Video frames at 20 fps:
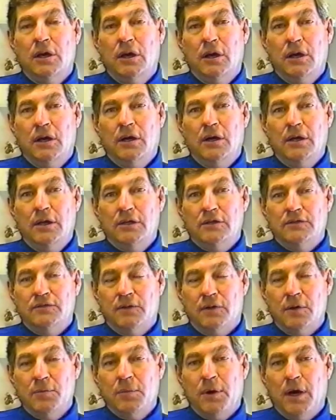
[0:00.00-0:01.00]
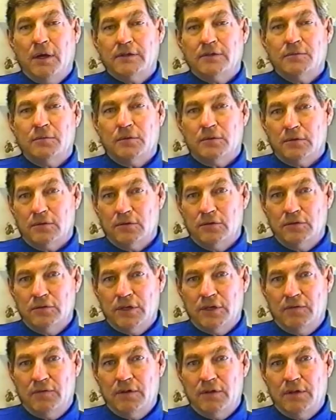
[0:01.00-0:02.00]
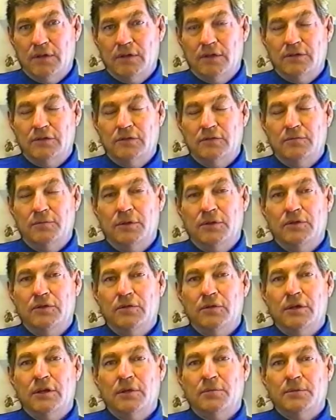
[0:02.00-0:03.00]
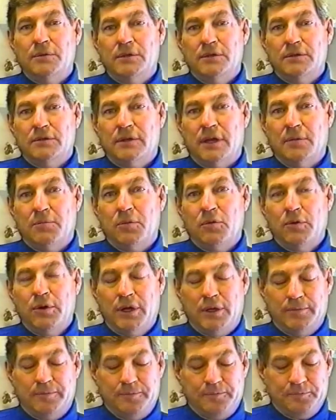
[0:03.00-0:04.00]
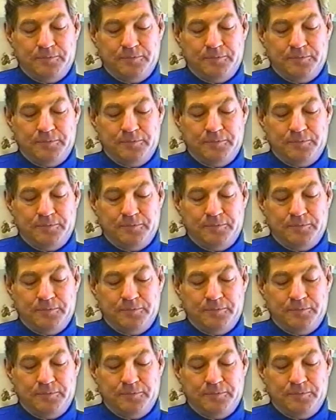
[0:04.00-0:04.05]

it is very possible to lose everything that you've been doing up until that point.